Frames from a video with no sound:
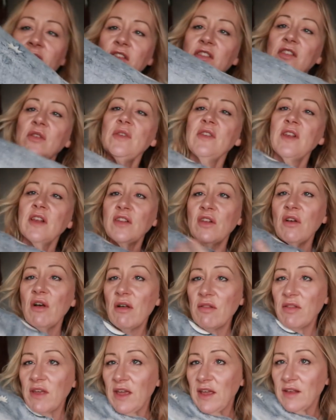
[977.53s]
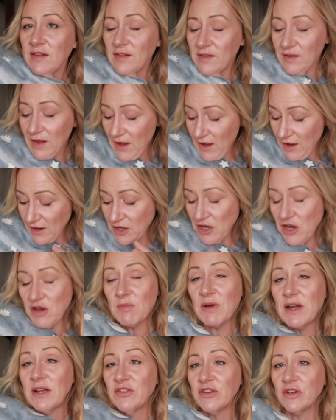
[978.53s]
as soon as I saw this I knew
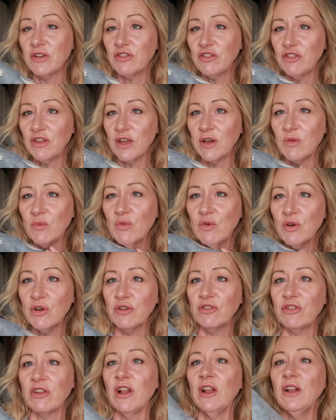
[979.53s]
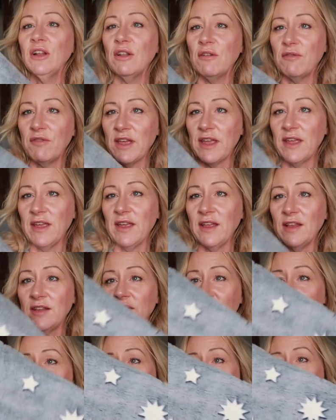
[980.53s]
my daughter would love it.
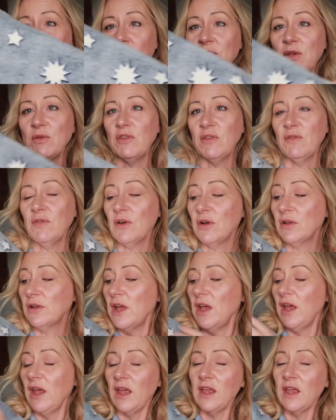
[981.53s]
It's just beautiful.